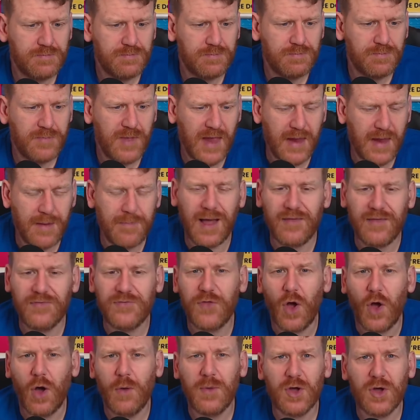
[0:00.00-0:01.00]
him and
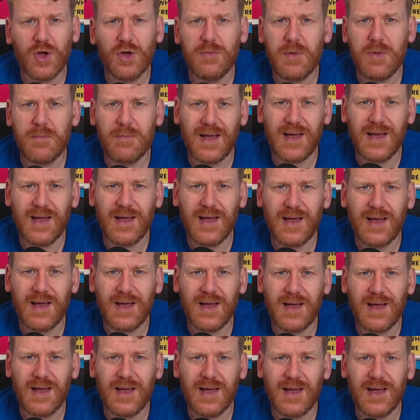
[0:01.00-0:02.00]
Dom are going to be massively
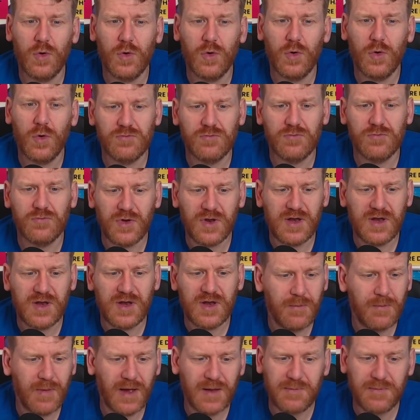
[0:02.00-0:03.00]
important in the running. And
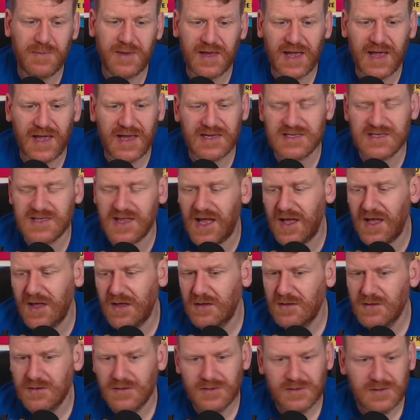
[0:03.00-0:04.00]
it might be a case that
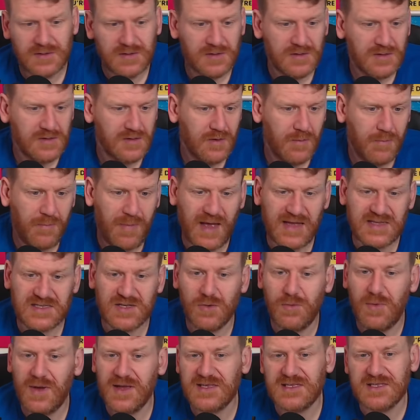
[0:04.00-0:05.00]
Beto
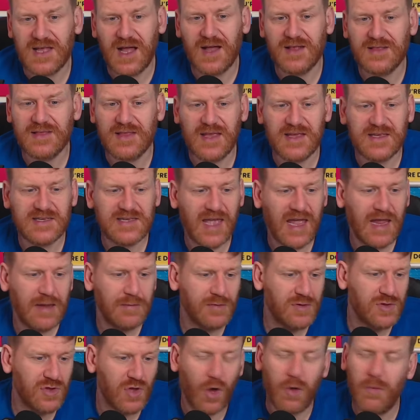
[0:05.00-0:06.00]
might start this game
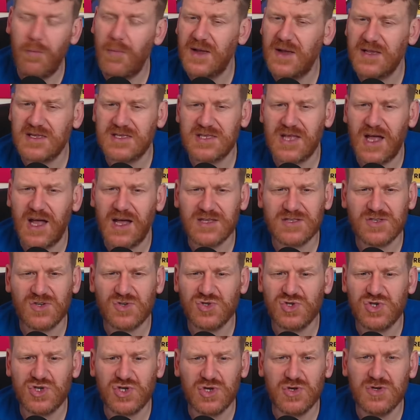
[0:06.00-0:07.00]
and Dom might start on
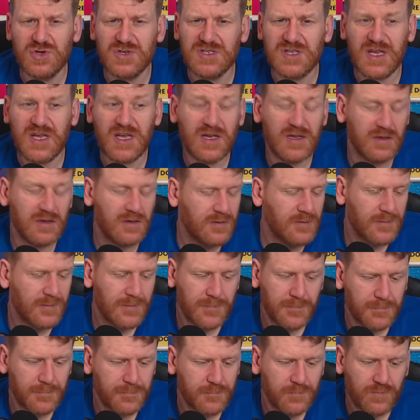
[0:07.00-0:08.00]
Tuesday. And
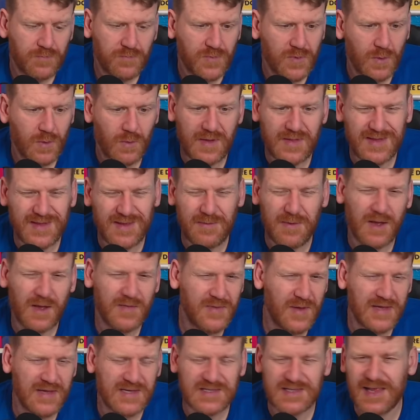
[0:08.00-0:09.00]
when they're,
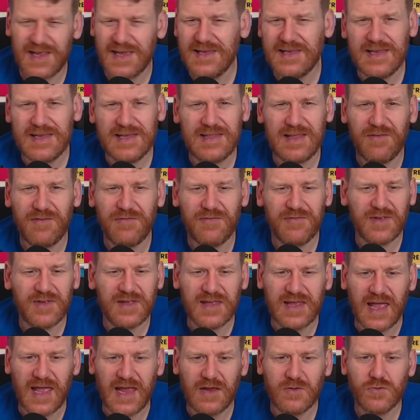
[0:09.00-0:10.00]
they're slightly different
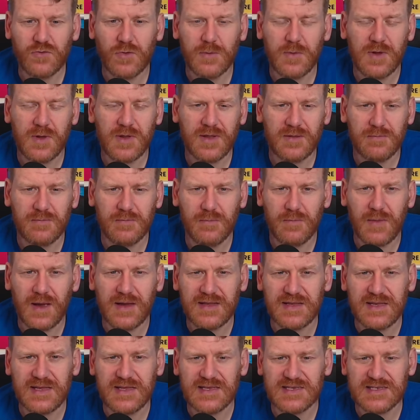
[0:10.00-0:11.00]
games, when we might
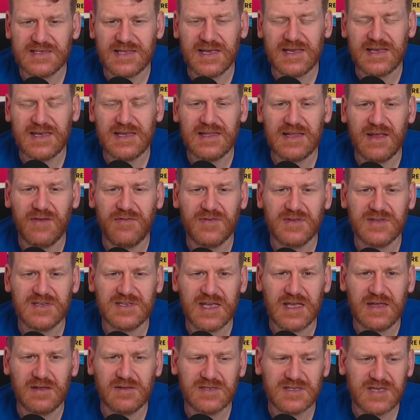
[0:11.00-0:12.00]
need a slightly different
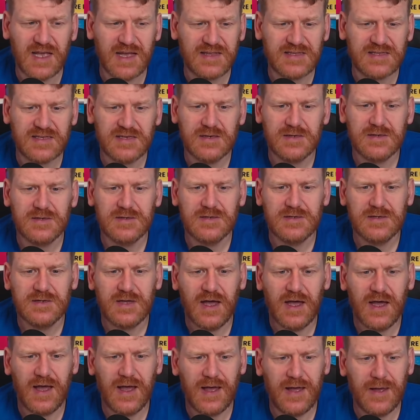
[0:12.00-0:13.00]
skill set.
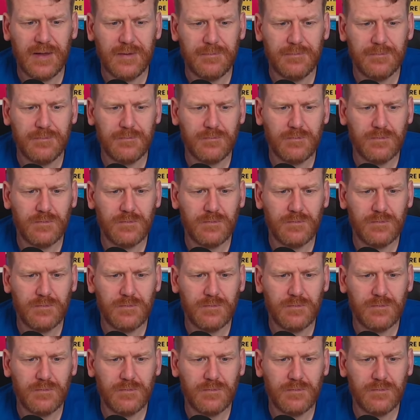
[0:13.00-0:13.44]
Um,